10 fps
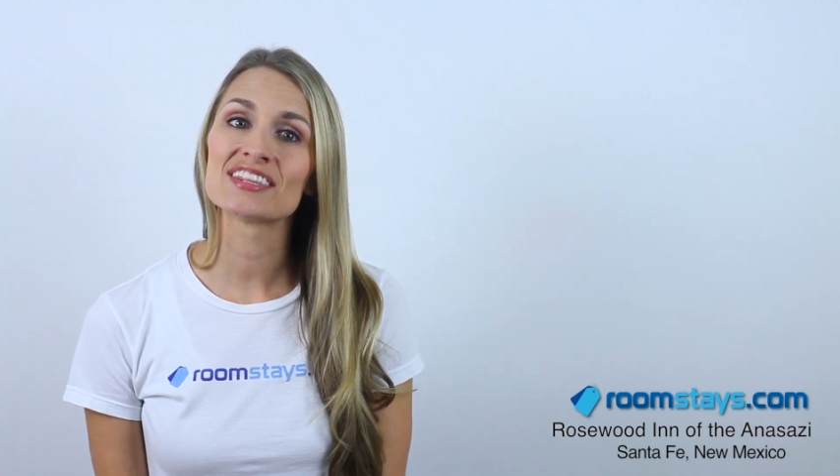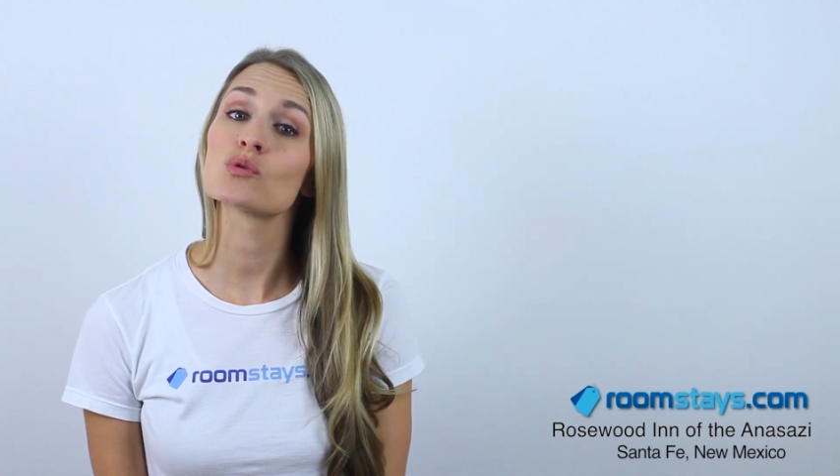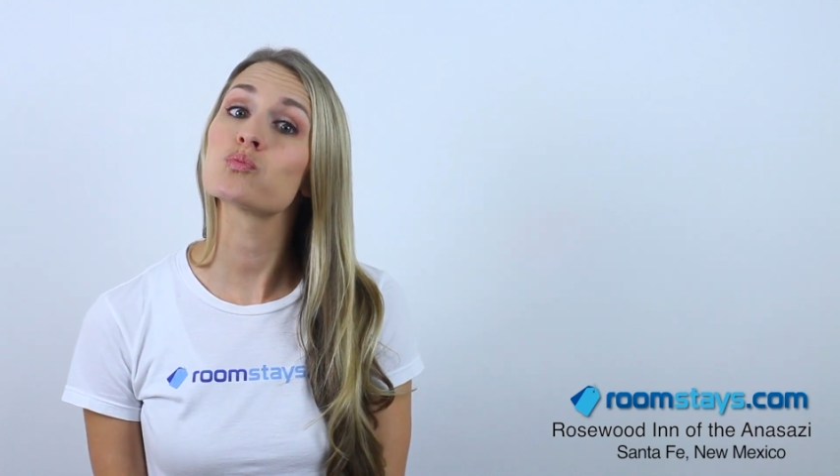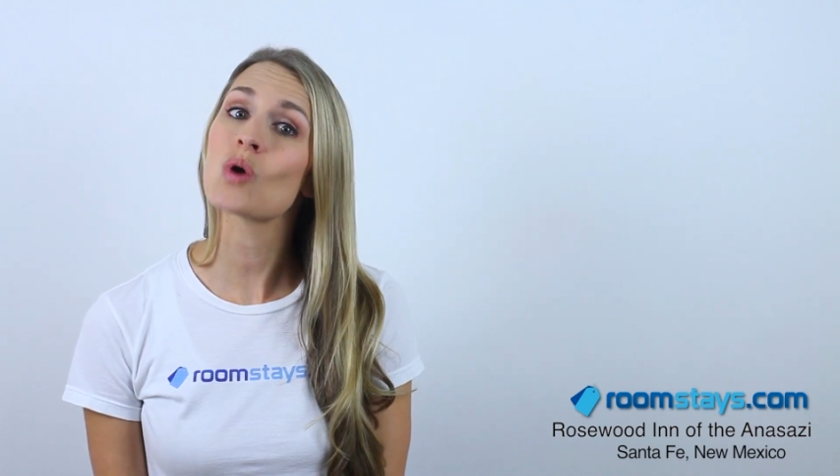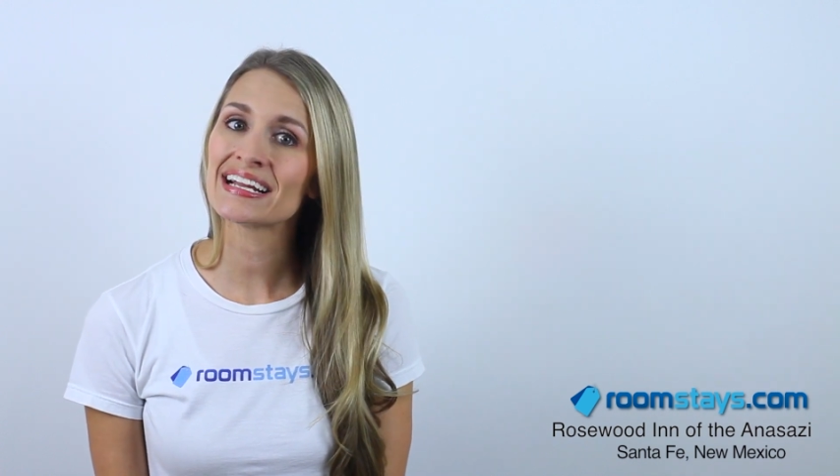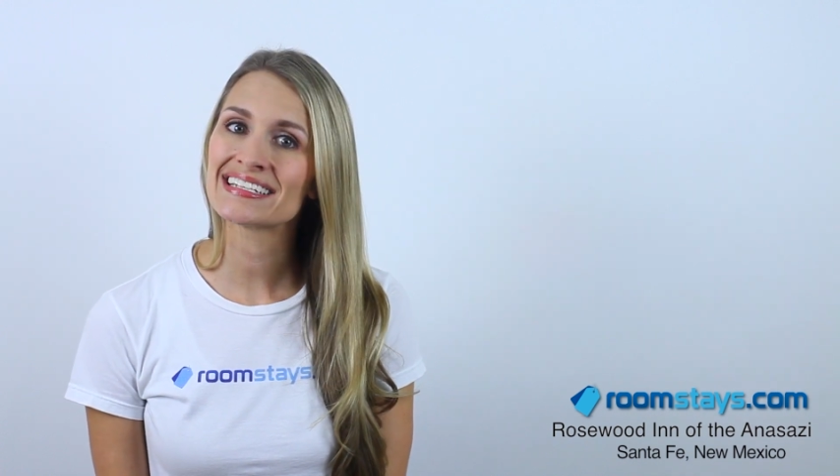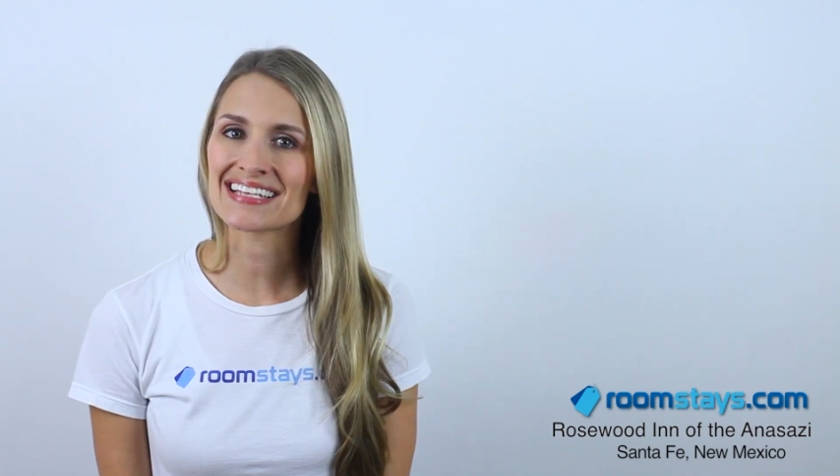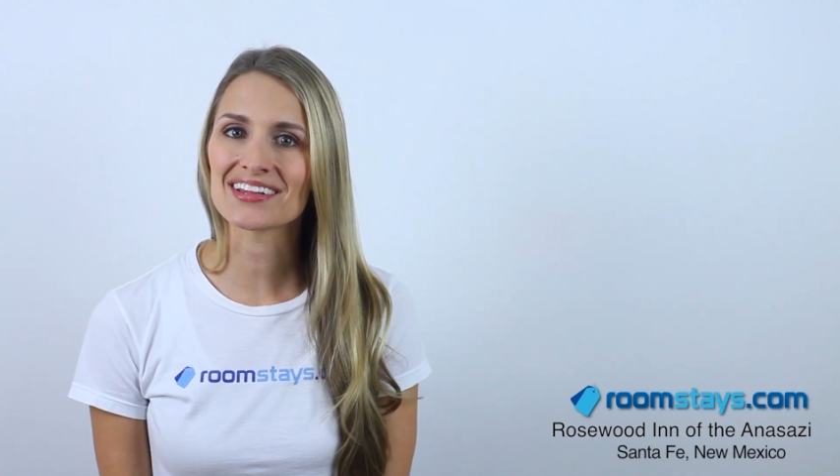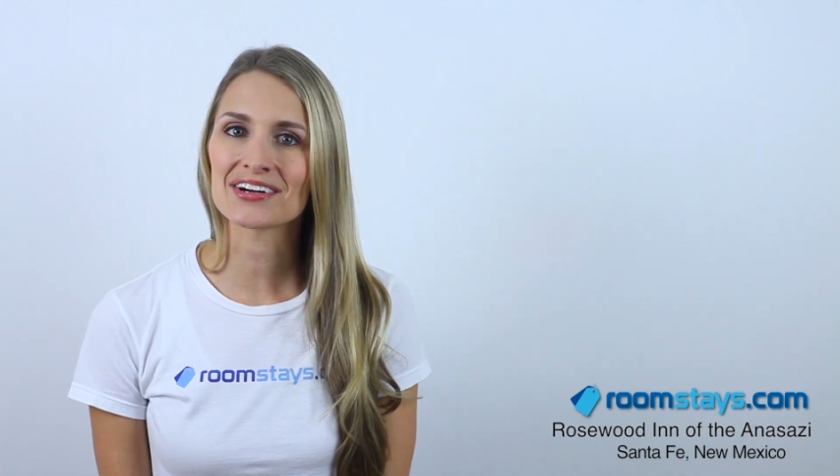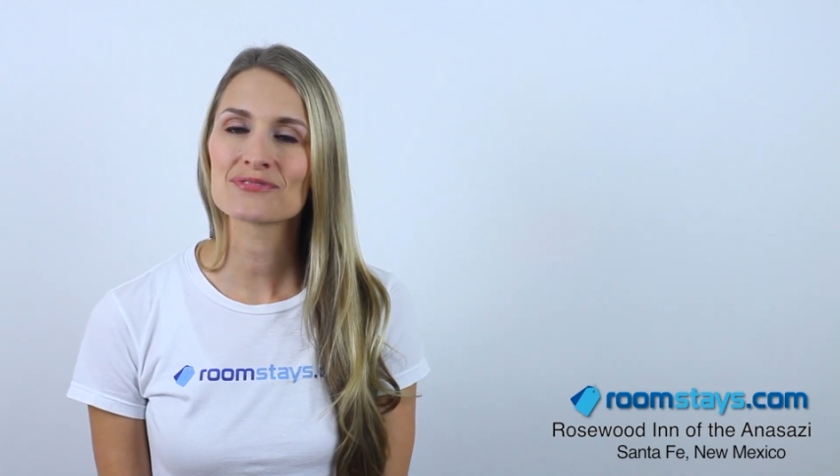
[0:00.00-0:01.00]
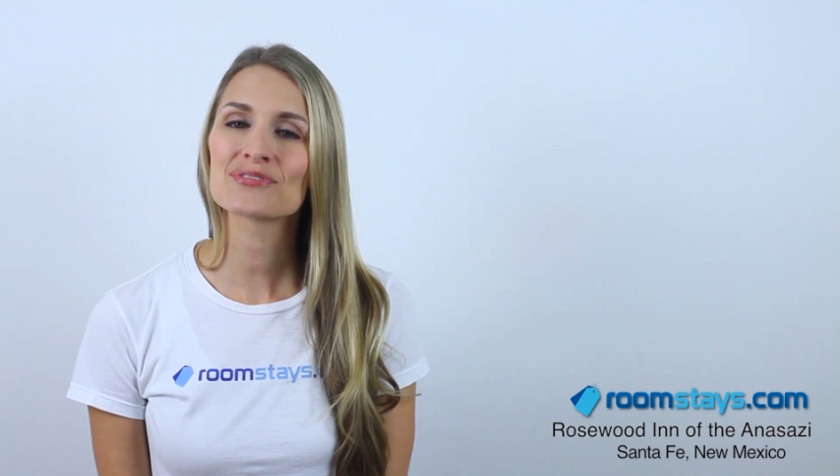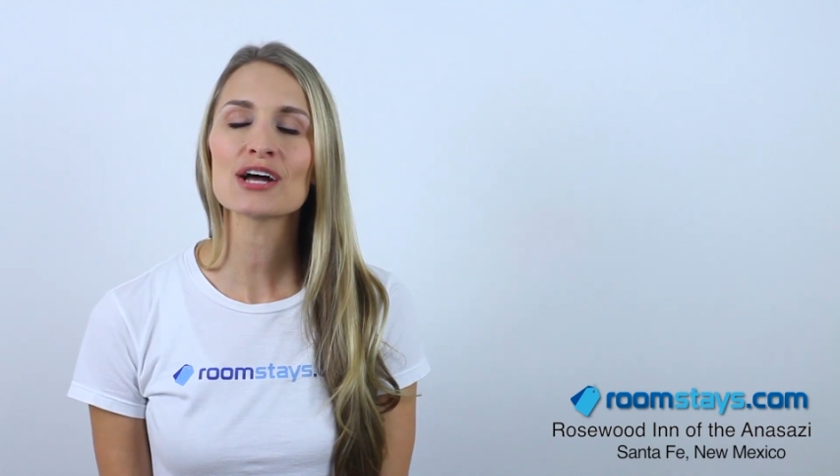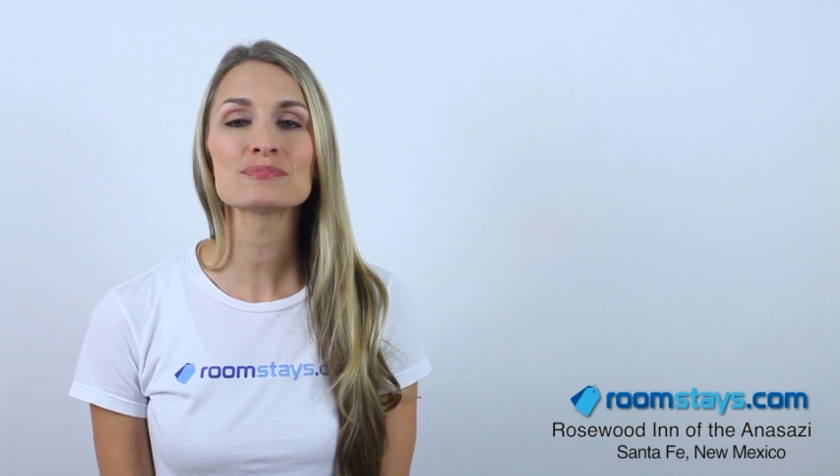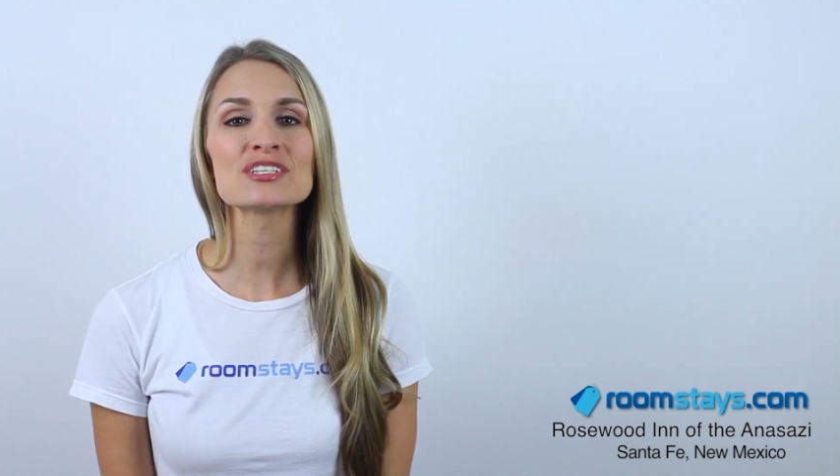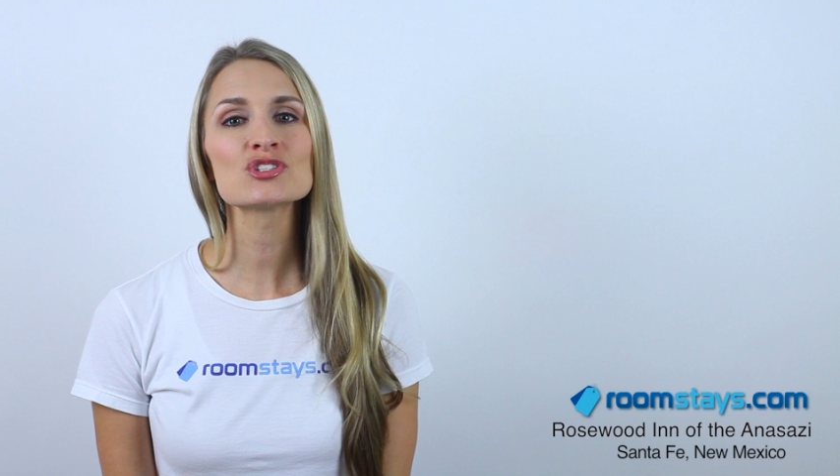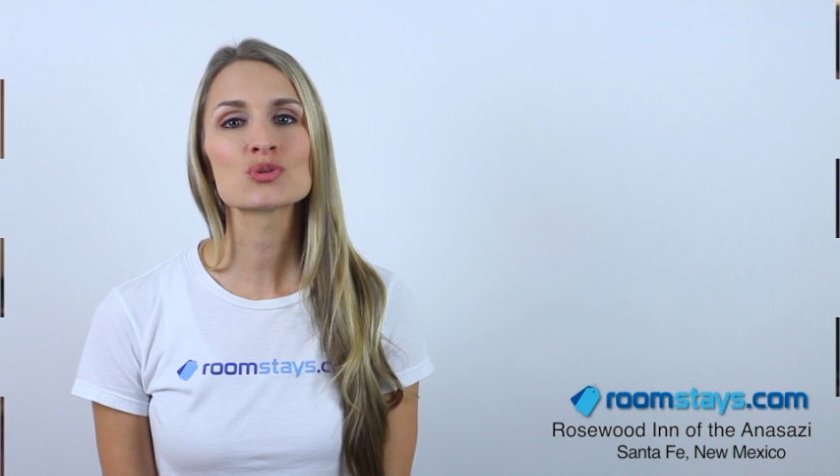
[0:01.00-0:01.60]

the wine cellar for up to